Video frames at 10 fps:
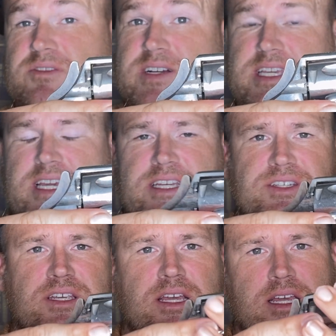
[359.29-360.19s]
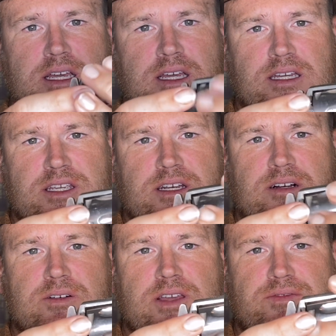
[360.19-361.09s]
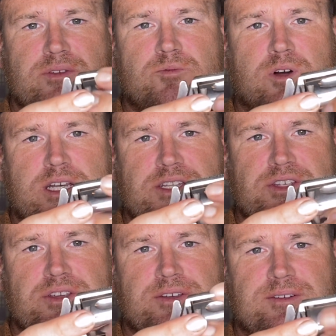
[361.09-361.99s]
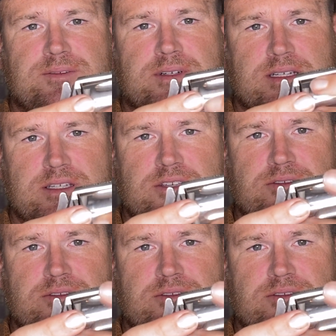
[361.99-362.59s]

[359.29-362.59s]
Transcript: I guess, you know, if you wanted to, you